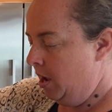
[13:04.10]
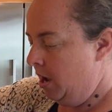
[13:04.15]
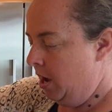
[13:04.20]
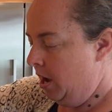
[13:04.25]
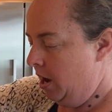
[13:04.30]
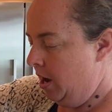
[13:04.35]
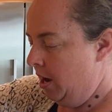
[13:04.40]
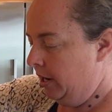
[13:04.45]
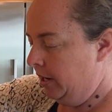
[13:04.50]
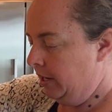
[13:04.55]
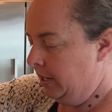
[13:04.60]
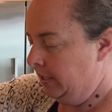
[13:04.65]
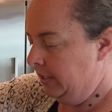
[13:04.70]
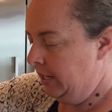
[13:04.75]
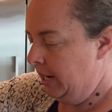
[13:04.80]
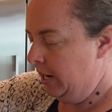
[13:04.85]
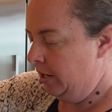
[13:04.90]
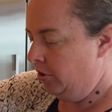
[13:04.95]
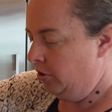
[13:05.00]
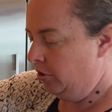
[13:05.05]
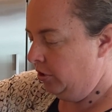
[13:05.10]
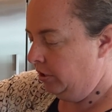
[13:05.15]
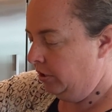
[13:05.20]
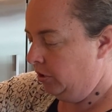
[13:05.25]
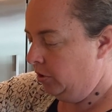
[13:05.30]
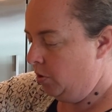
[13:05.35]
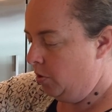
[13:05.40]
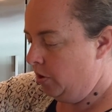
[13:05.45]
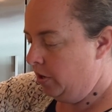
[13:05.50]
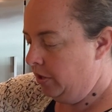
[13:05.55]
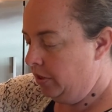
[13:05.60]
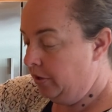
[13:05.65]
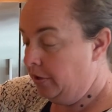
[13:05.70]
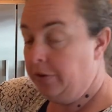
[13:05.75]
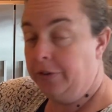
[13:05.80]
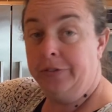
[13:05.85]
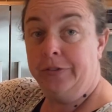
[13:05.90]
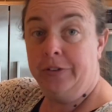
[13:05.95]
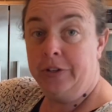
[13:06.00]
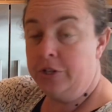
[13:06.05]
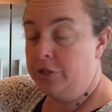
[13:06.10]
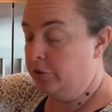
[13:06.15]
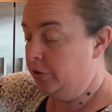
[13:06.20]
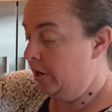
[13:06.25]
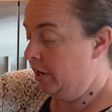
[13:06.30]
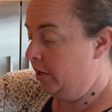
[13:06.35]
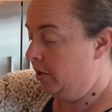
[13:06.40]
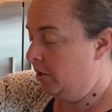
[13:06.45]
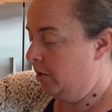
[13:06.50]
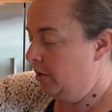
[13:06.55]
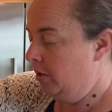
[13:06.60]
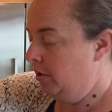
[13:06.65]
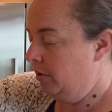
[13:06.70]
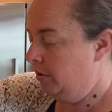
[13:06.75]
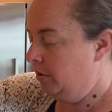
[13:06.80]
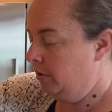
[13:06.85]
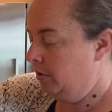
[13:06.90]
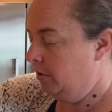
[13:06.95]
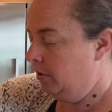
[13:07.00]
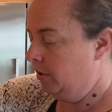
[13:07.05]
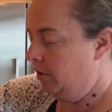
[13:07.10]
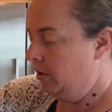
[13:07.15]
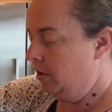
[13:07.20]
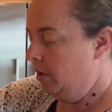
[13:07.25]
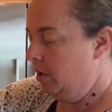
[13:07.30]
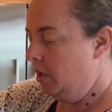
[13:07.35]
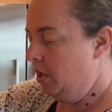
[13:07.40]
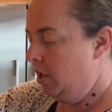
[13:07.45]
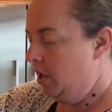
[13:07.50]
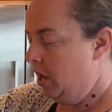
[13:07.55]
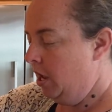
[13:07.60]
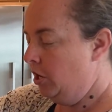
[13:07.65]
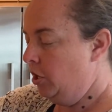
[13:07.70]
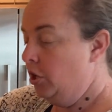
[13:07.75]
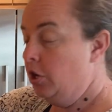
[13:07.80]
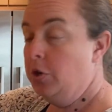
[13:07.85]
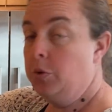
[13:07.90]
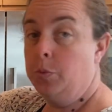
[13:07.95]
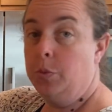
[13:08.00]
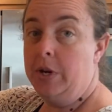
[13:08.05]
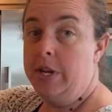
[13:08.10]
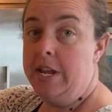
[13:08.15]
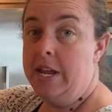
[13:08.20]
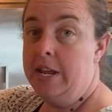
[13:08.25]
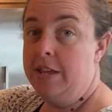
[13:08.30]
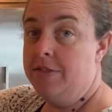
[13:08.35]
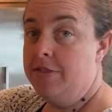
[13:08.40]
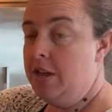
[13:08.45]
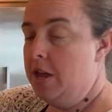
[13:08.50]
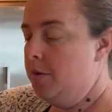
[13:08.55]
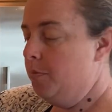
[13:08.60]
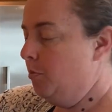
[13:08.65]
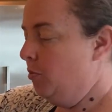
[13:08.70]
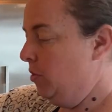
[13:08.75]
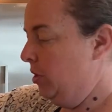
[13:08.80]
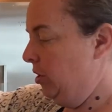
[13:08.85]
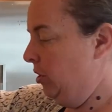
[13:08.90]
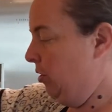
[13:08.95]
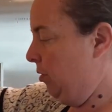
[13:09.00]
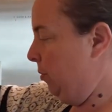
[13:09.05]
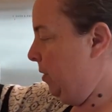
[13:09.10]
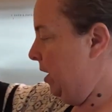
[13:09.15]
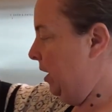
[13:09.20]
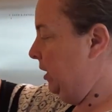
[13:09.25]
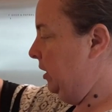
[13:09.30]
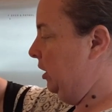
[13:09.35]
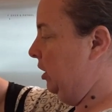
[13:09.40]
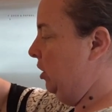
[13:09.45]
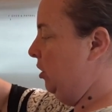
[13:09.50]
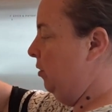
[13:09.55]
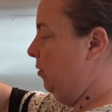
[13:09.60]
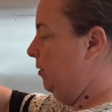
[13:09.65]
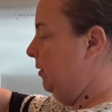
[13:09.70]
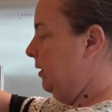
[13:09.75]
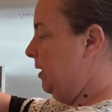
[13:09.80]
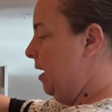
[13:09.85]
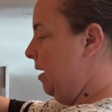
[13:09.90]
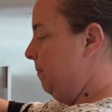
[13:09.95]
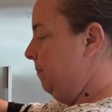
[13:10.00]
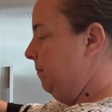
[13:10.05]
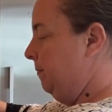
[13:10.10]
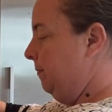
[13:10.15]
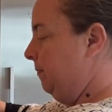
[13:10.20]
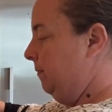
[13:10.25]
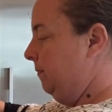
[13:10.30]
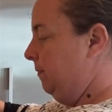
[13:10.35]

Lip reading: a container to store in the refrigerator, and you can reheat them when you're ready to use them.